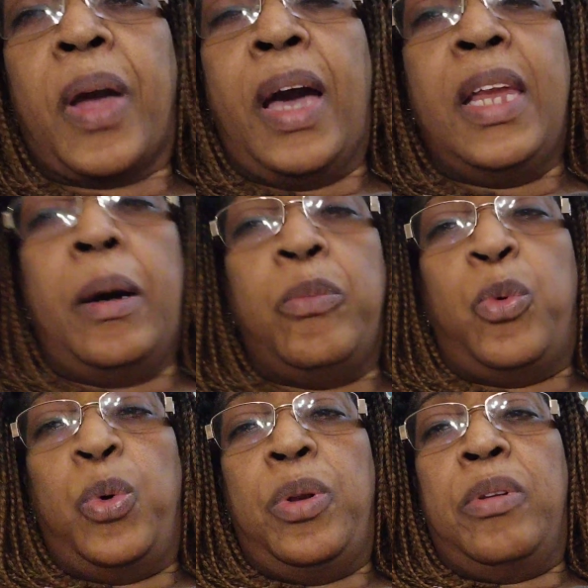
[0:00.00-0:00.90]
And I'm
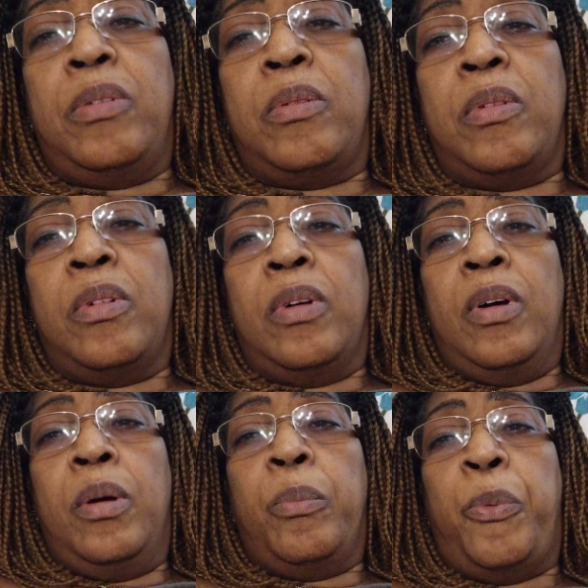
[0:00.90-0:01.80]
doing
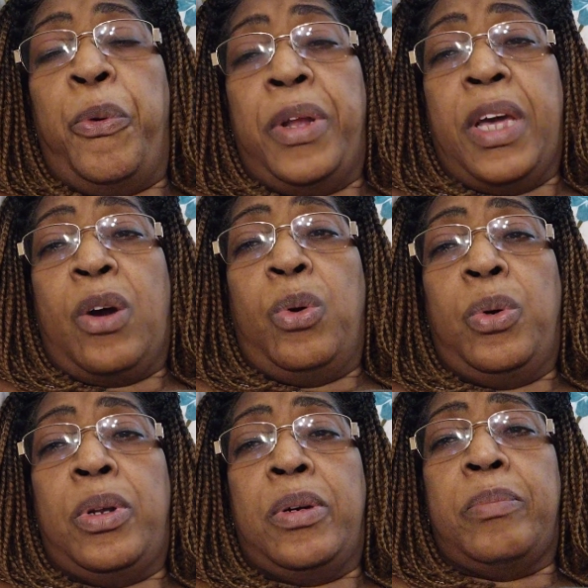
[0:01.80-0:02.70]
pretty
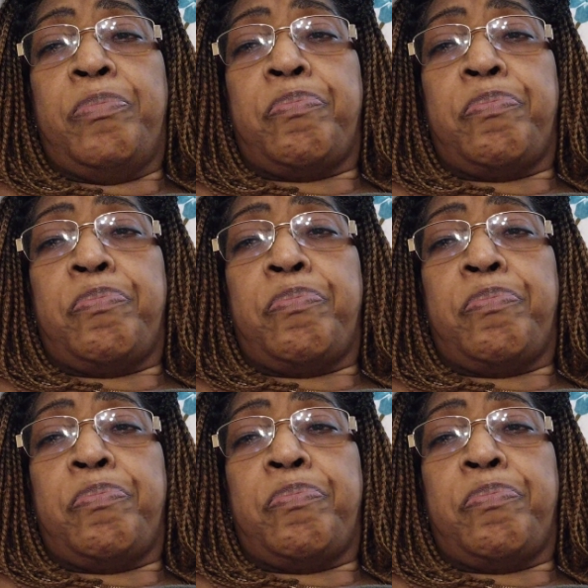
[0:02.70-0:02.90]
good.